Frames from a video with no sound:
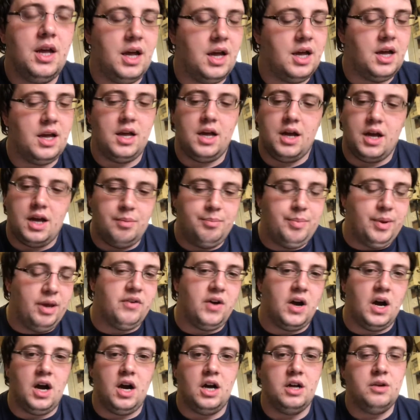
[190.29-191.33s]
uh, a bit of
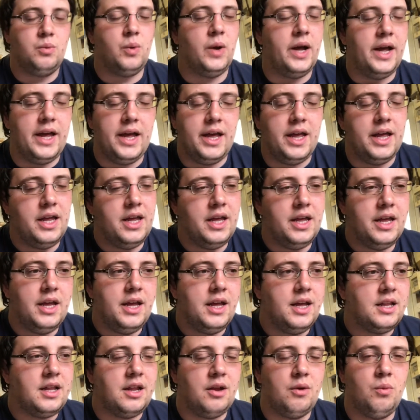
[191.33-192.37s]
hardware.
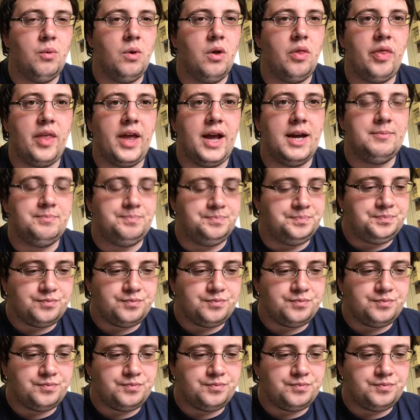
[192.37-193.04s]
They don't want that.